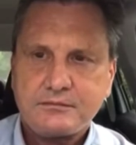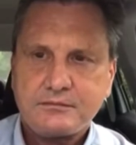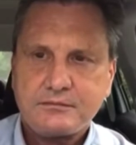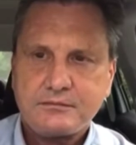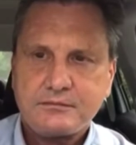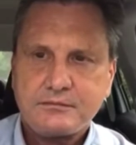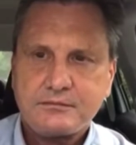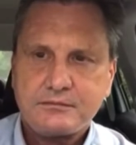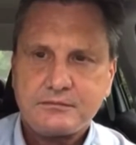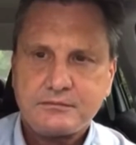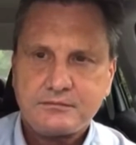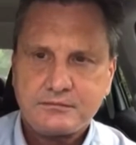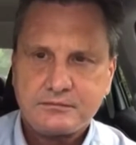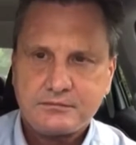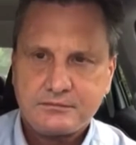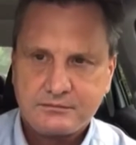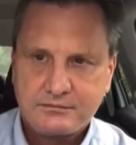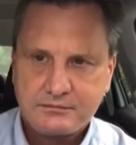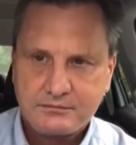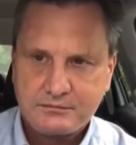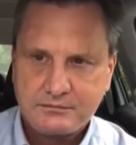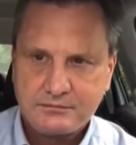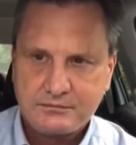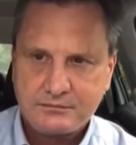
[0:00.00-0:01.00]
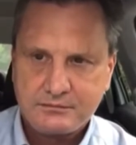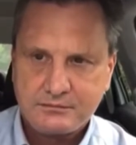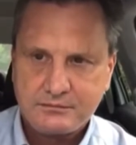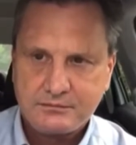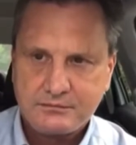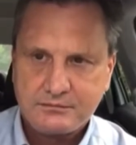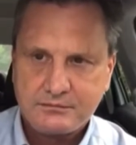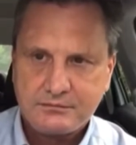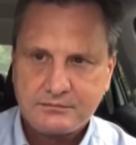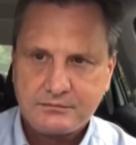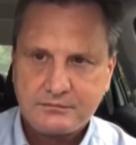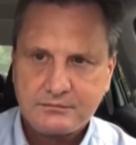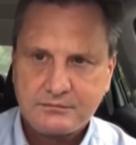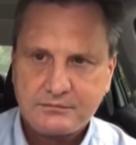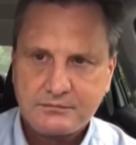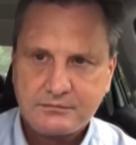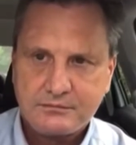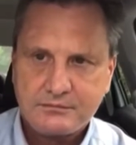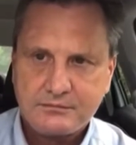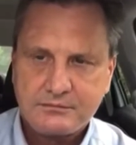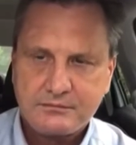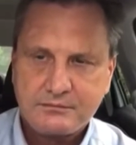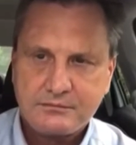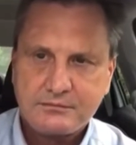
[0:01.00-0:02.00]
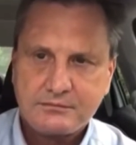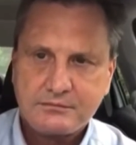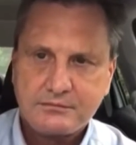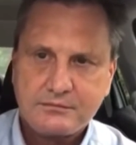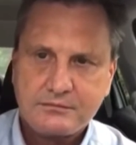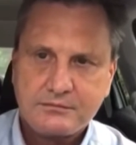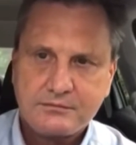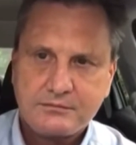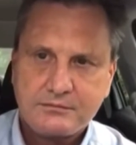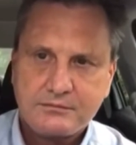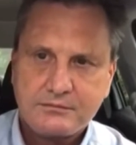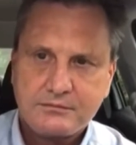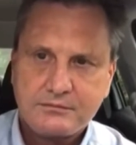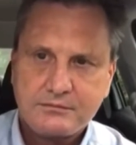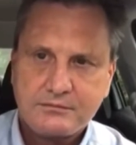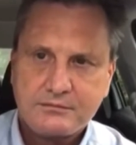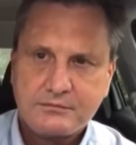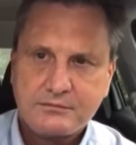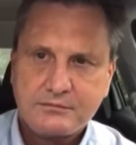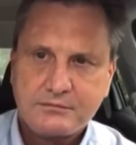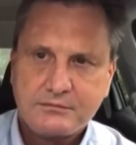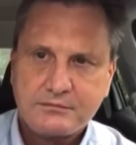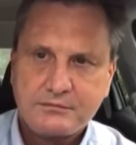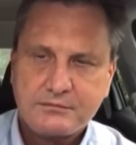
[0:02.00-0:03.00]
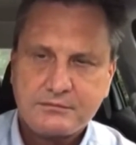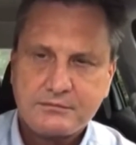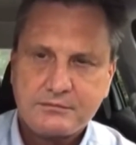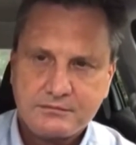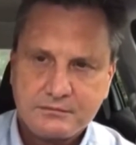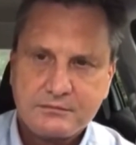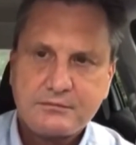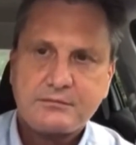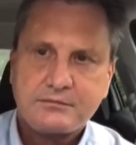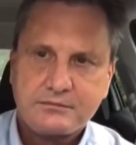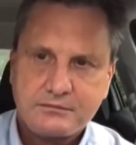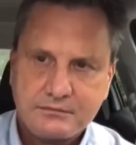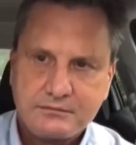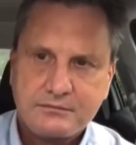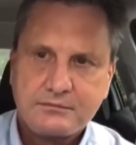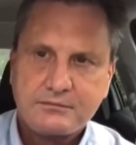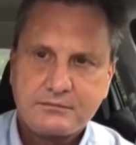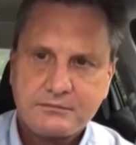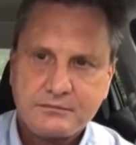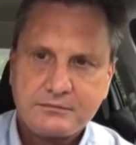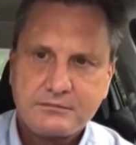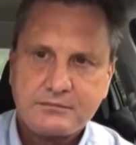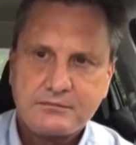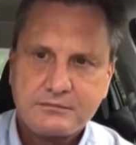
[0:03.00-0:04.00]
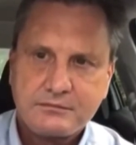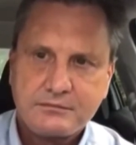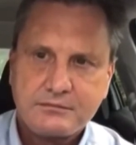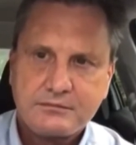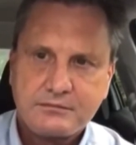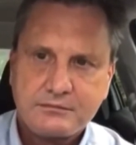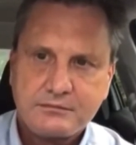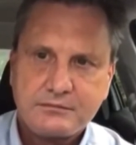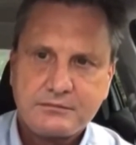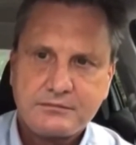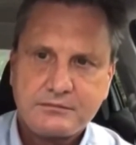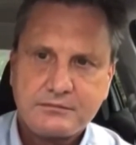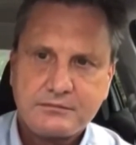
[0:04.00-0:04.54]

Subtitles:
(silent)